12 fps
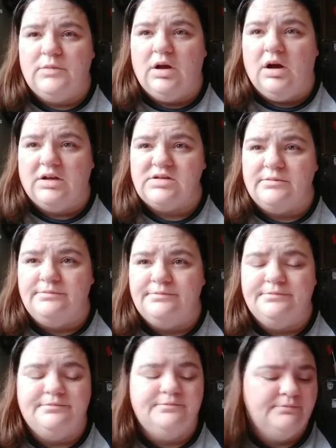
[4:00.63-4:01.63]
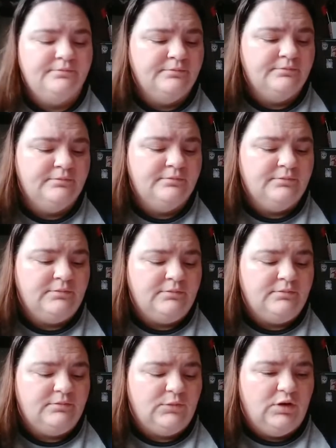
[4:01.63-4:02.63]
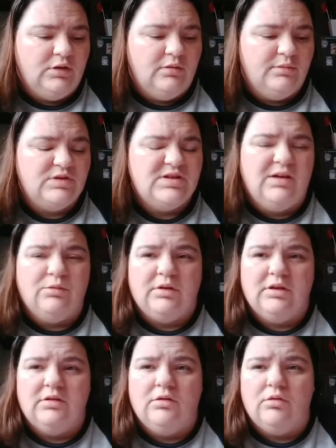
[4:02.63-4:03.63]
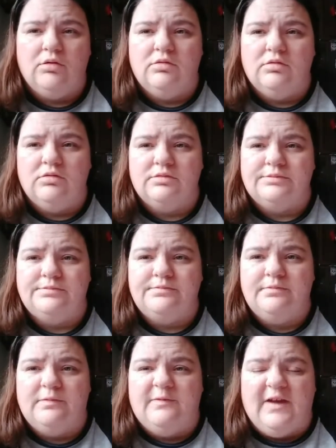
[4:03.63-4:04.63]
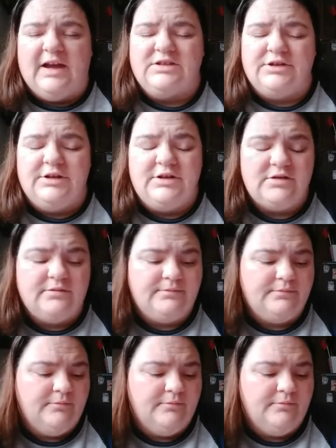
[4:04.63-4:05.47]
Awesome. It's at one of the local factories.